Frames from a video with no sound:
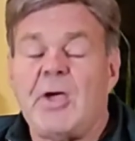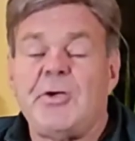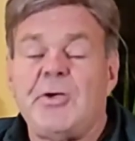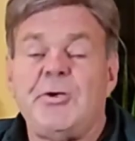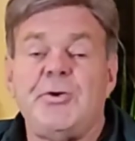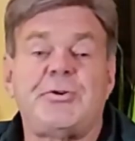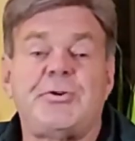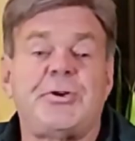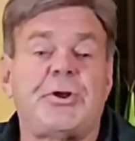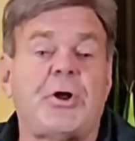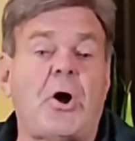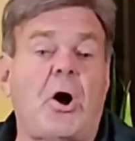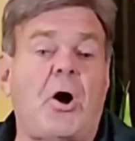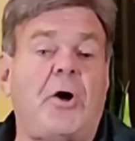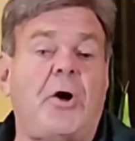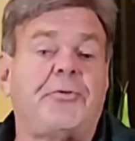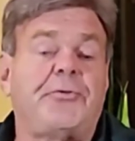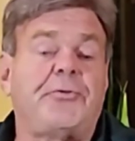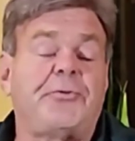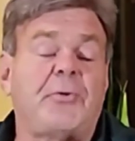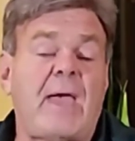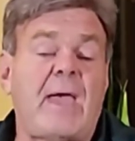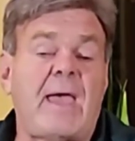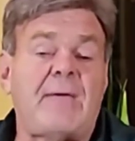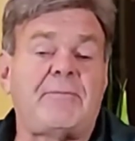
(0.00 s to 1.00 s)
You should
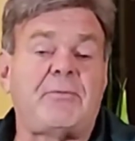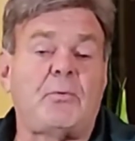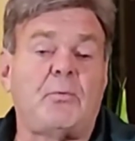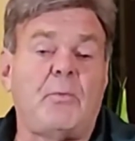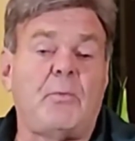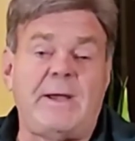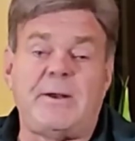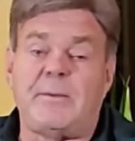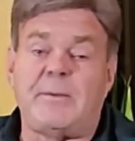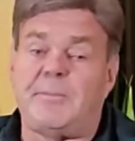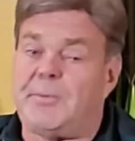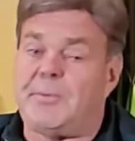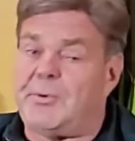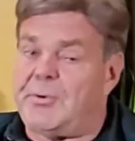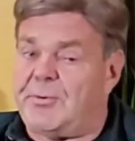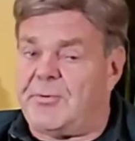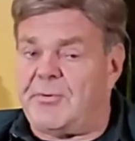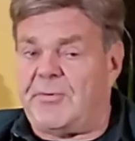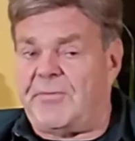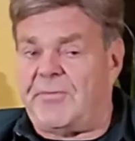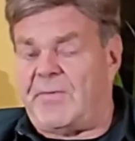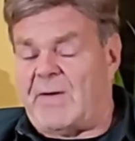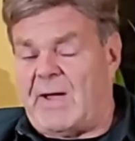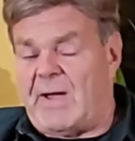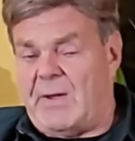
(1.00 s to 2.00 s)
also have a way to
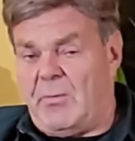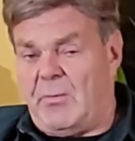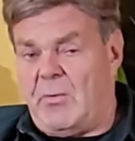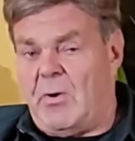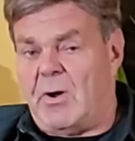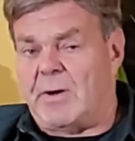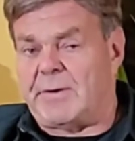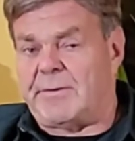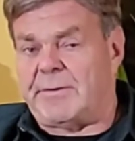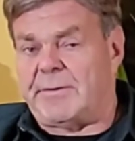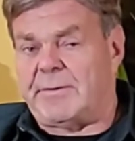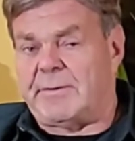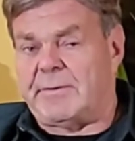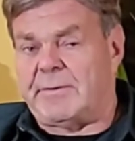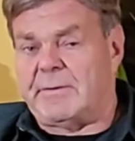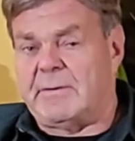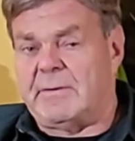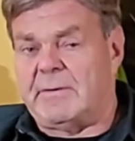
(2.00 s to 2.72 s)
purify water.